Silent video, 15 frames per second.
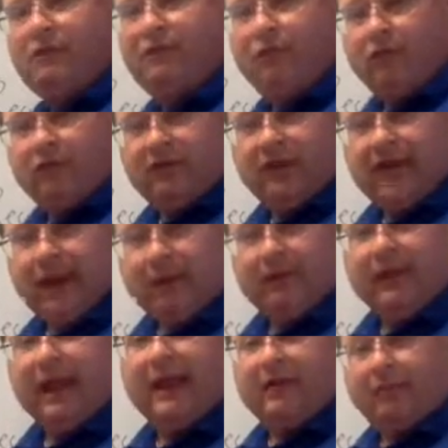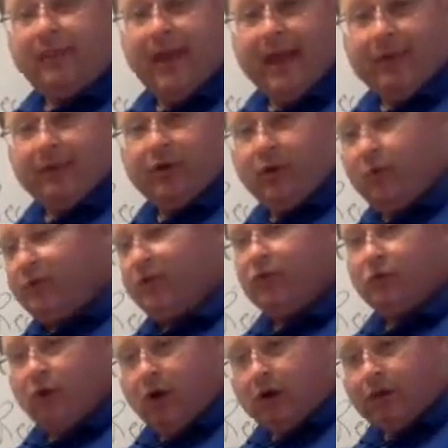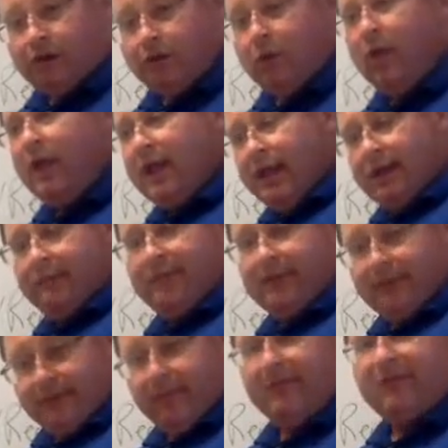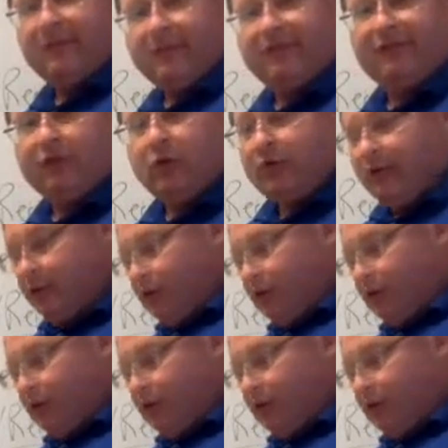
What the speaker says: 14-hour night in a pen with no one to talk to and be like, I'm in my floating